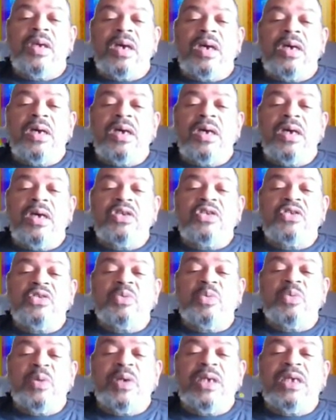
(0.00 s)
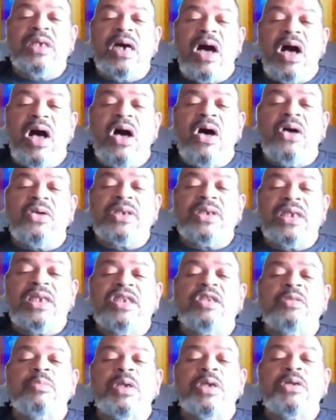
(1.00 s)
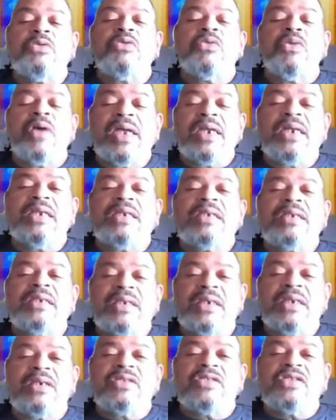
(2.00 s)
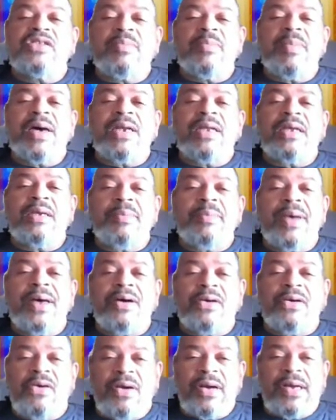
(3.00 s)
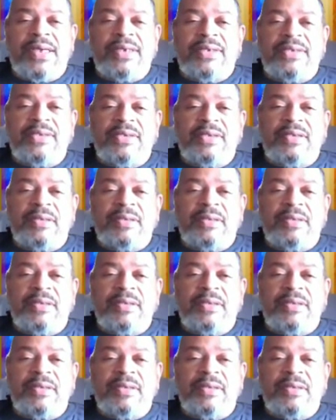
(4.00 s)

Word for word: because we all need to be ready to tell somebody about Christ.